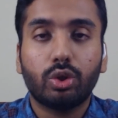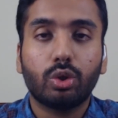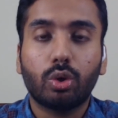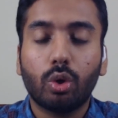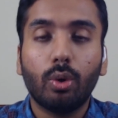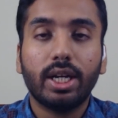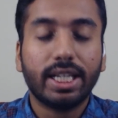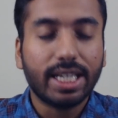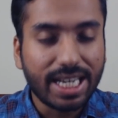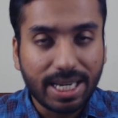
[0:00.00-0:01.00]
to hold
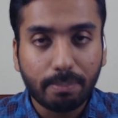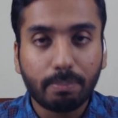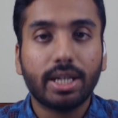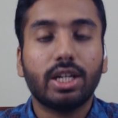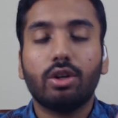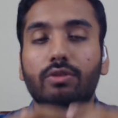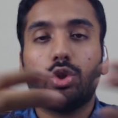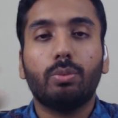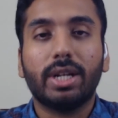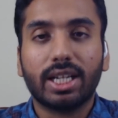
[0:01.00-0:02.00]
independent of
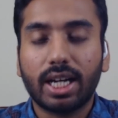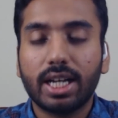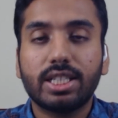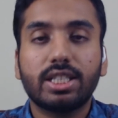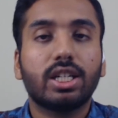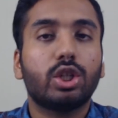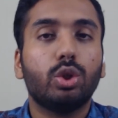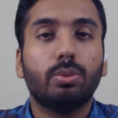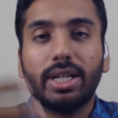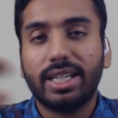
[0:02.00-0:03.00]
human culture,
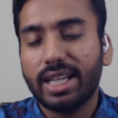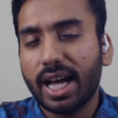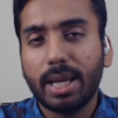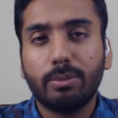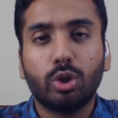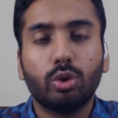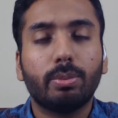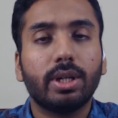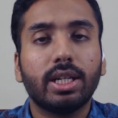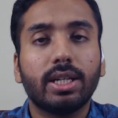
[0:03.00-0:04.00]
human time,
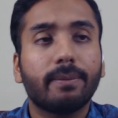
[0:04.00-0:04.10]
human